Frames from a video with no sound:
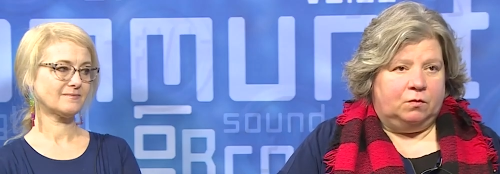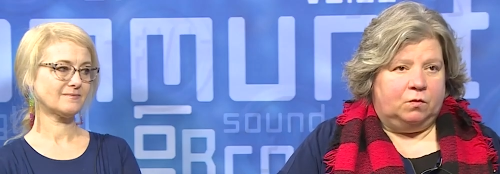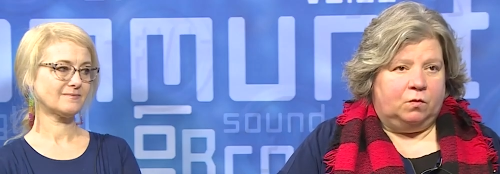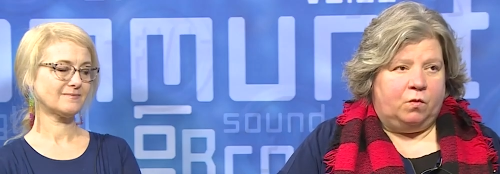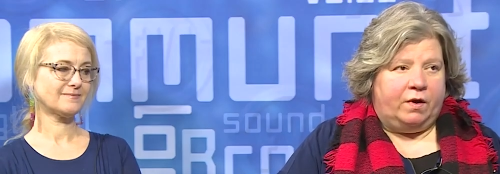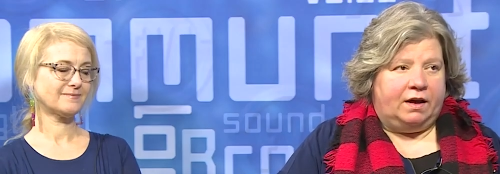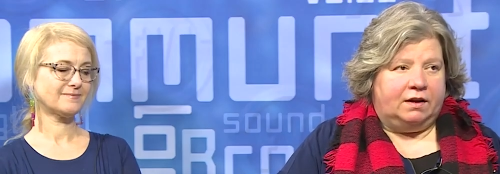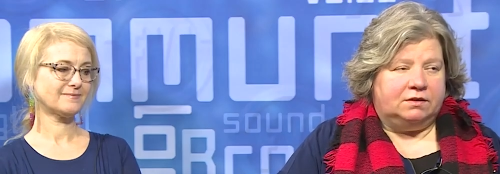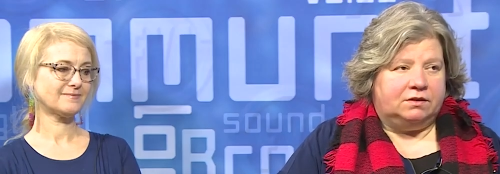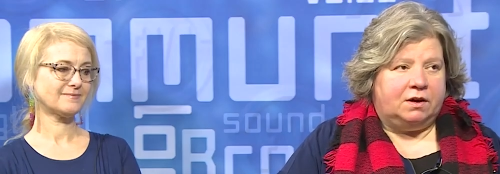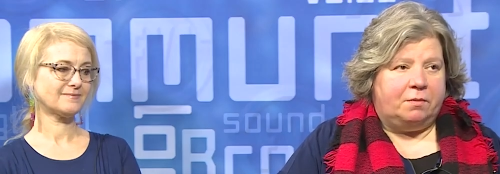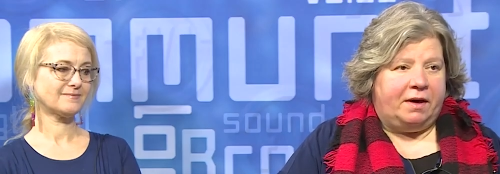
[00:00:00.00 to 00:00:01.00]
Speaker 1: went
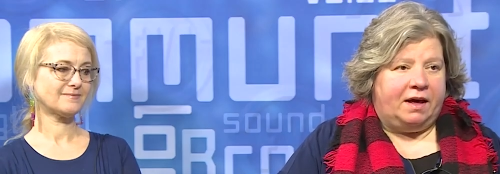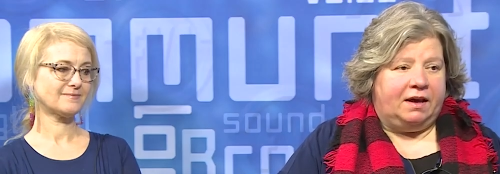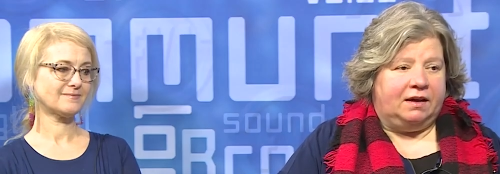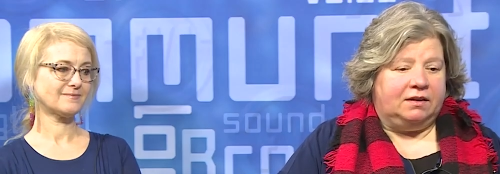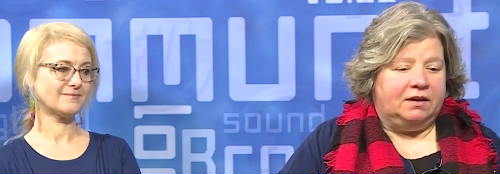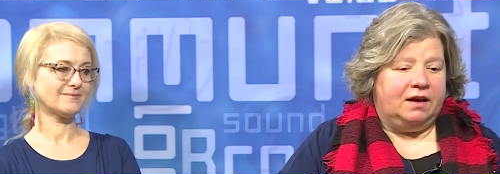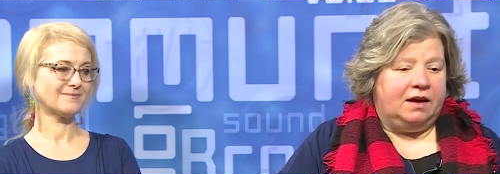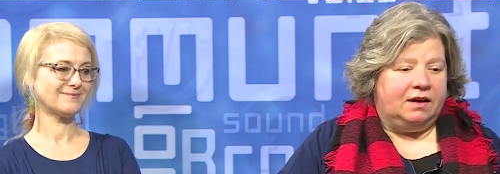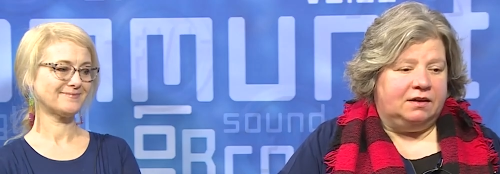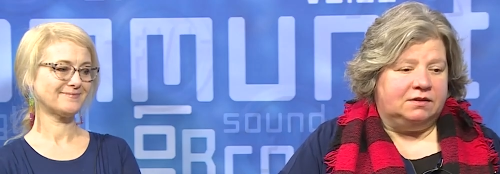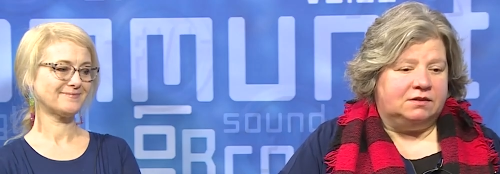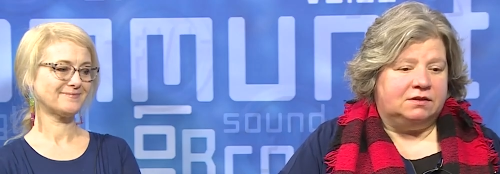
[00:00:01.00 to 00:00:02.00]
kabang,
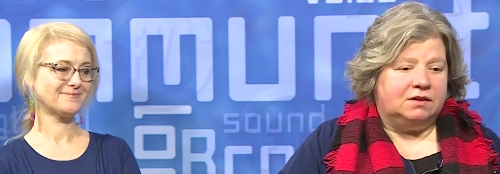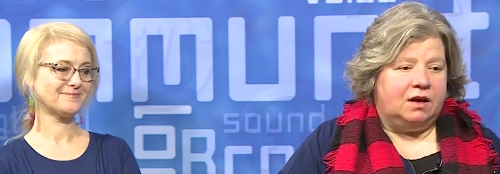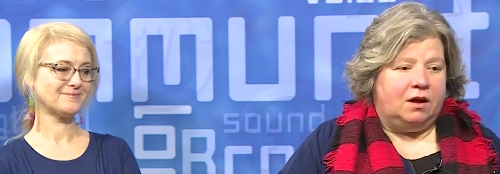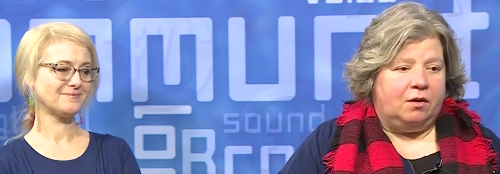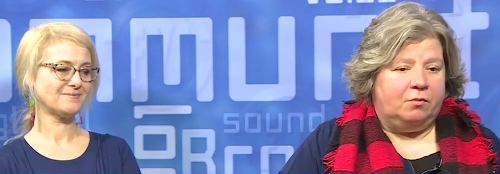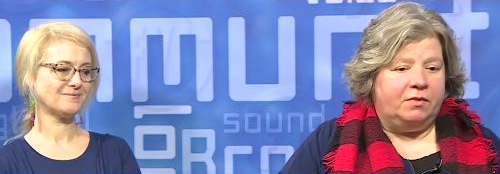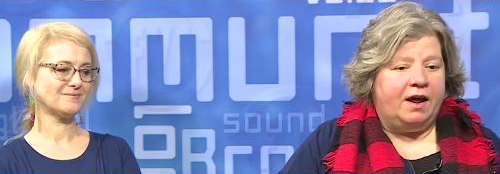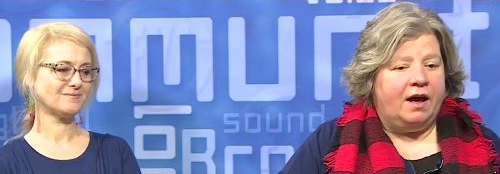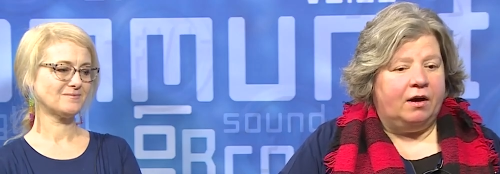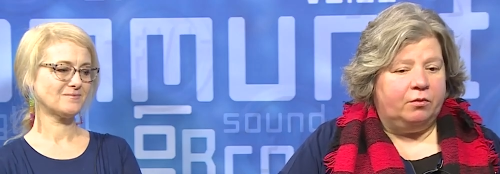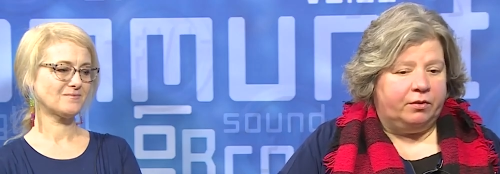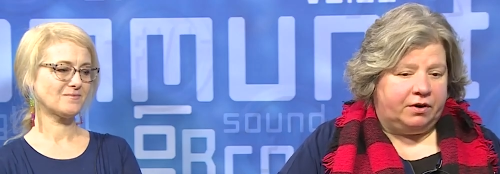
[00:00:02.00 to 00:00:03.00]
and um,
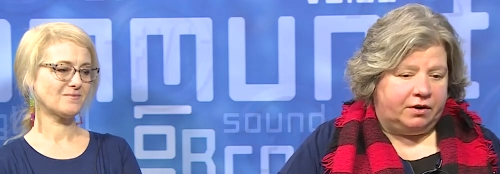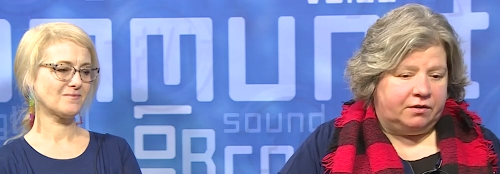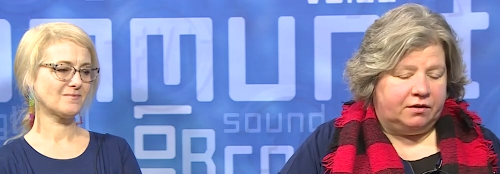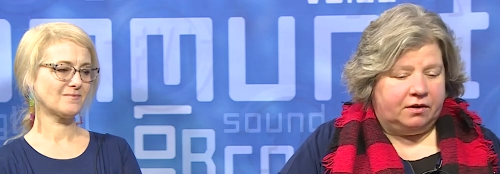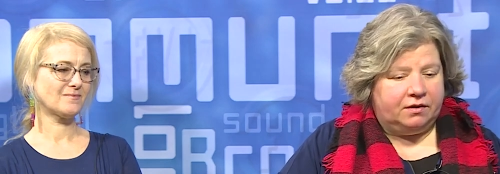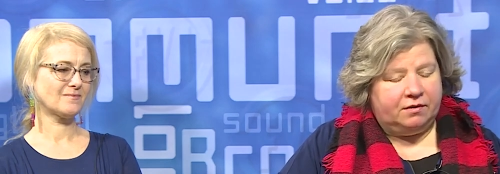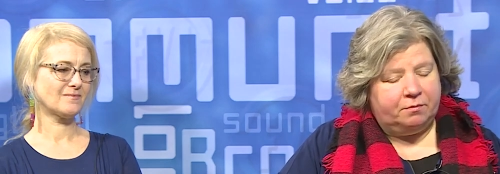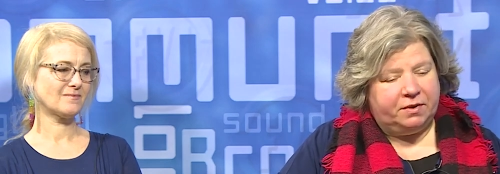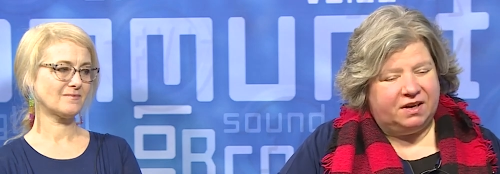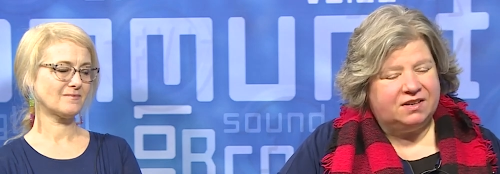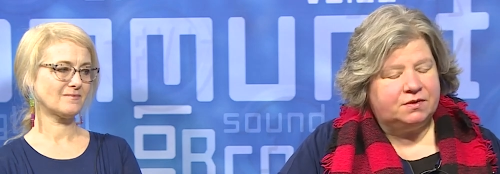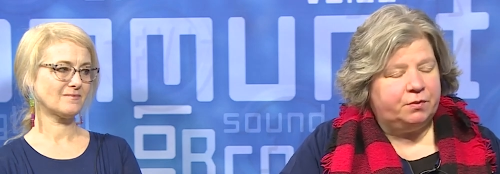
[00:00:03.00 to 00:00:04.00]
now we're uh,
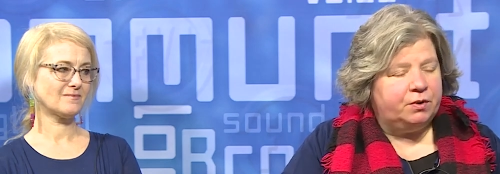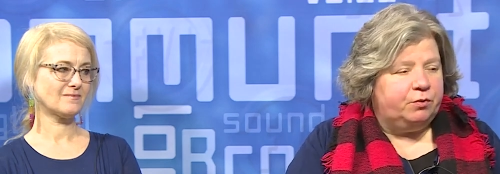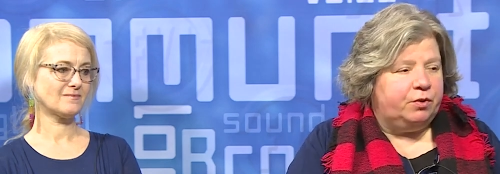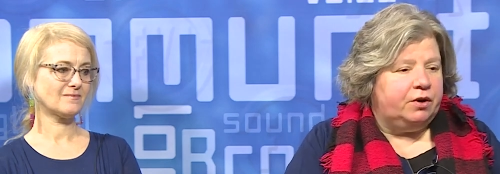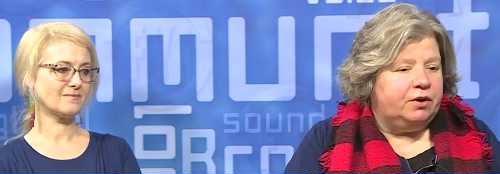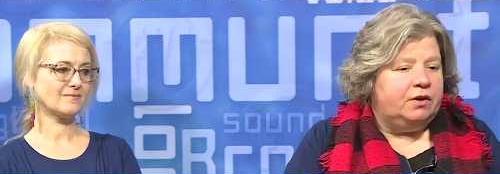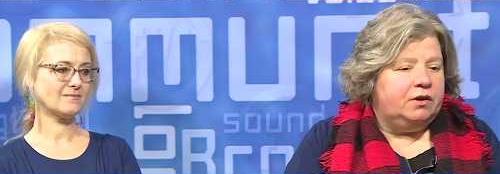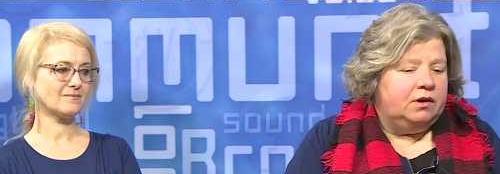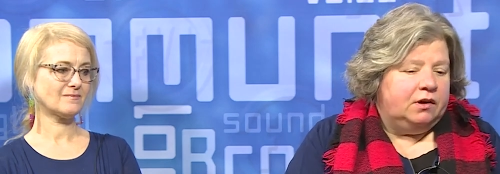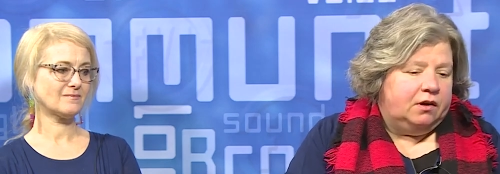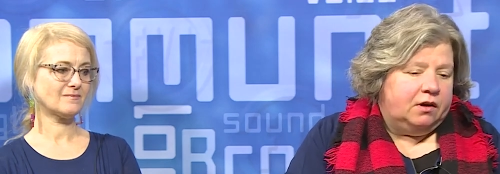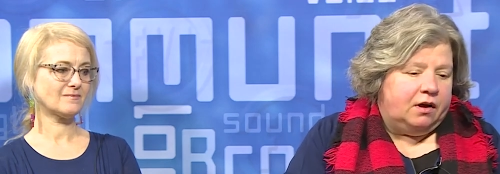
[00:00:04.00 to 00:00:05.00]
because we were.
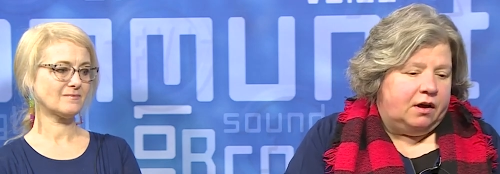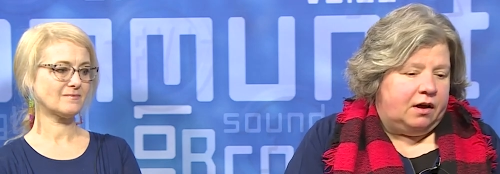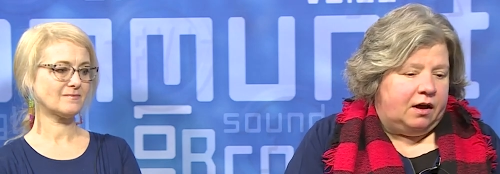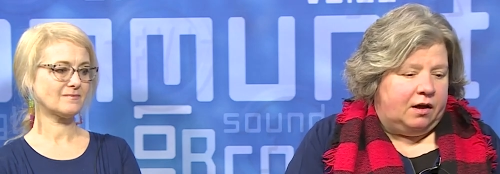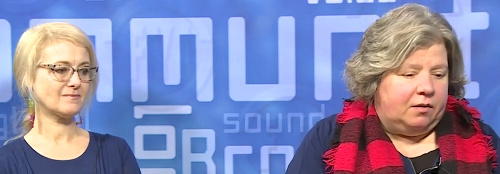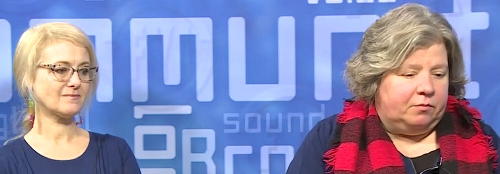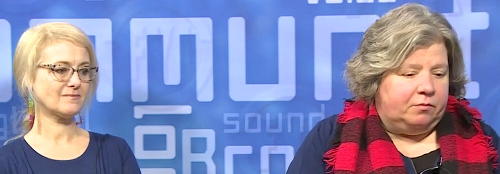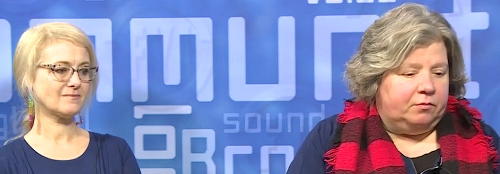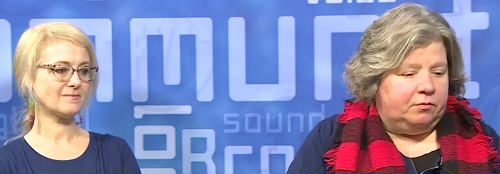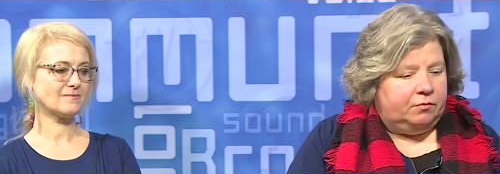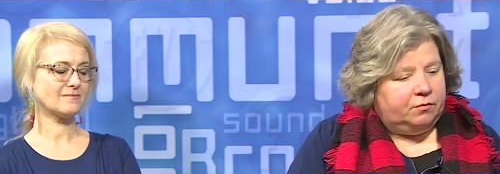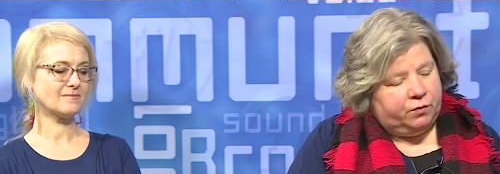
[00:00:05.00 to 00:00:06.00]
Um,
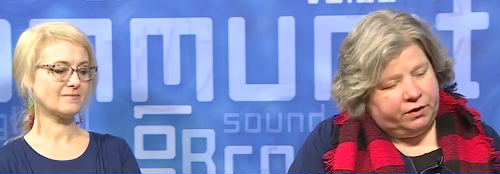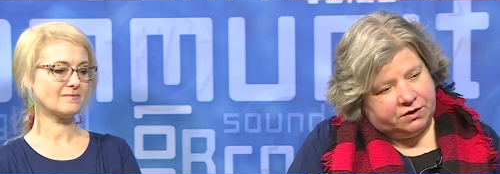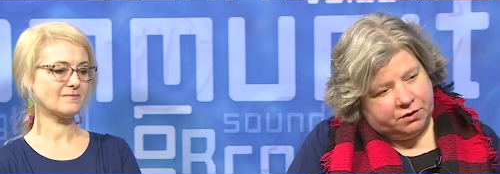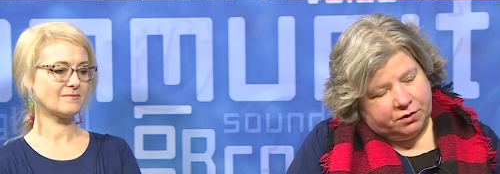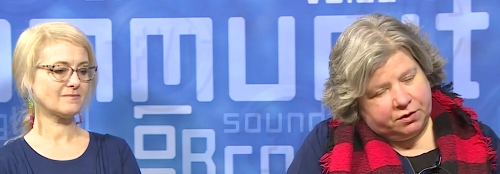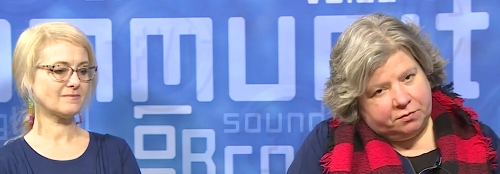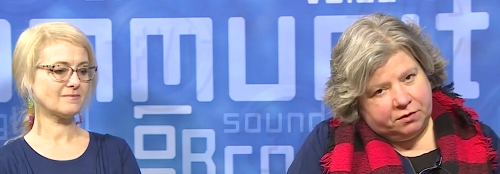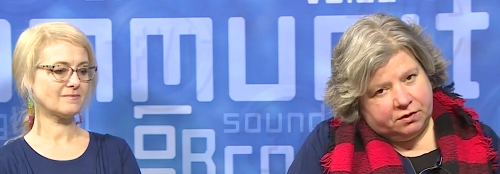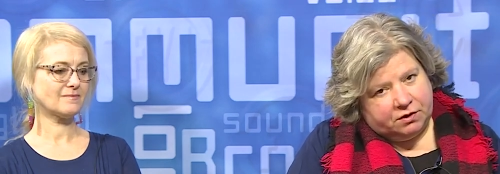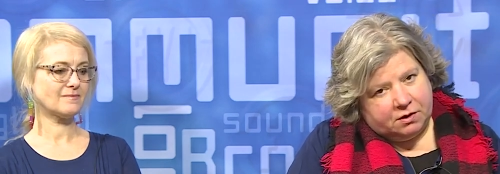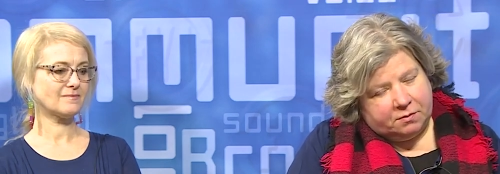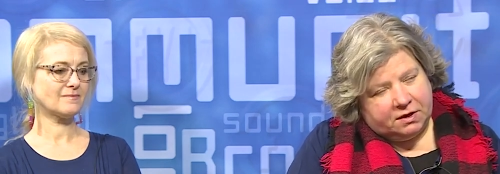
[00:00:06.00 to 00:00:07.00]
we do
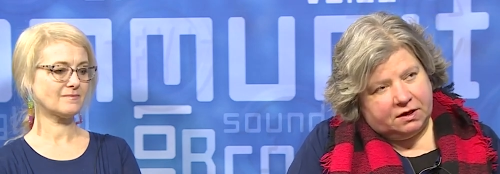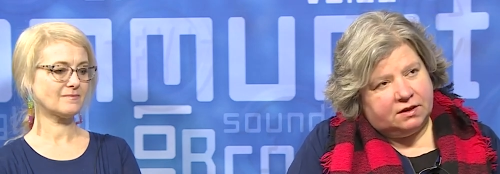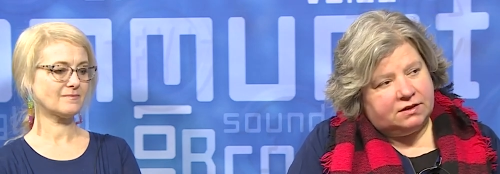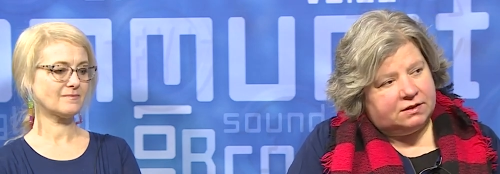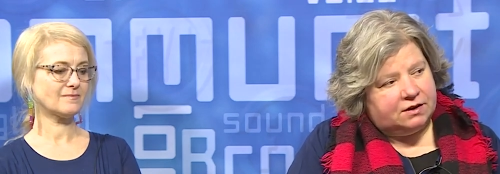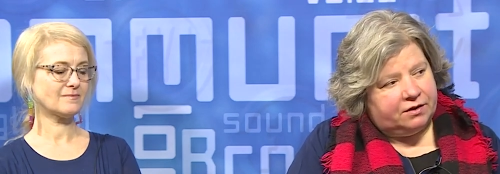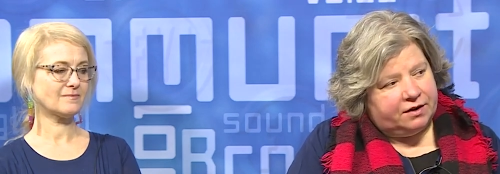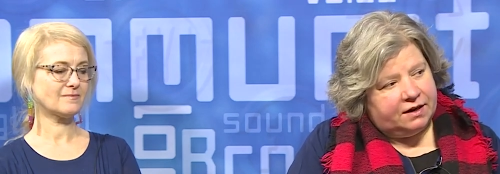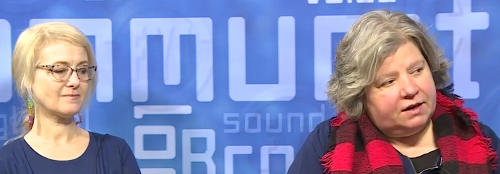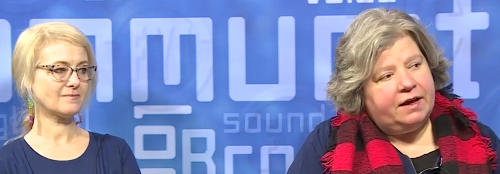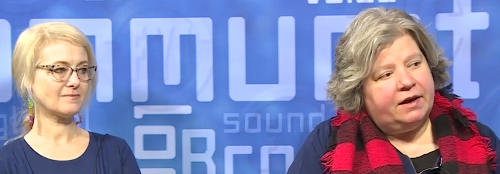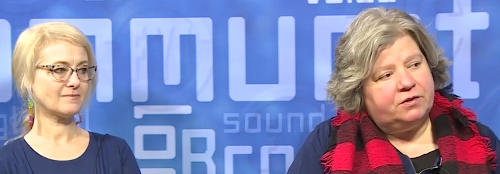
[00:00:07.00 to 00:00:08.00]
community meals. They're
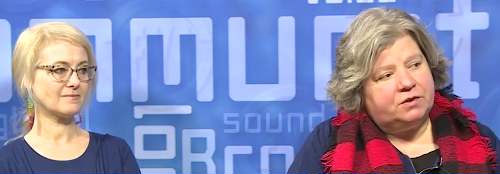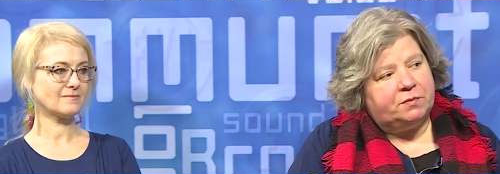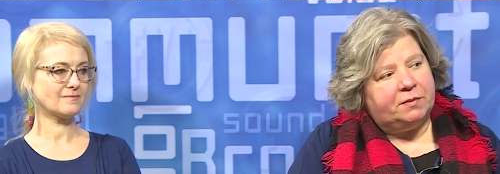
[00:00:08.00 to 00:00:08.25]
in-house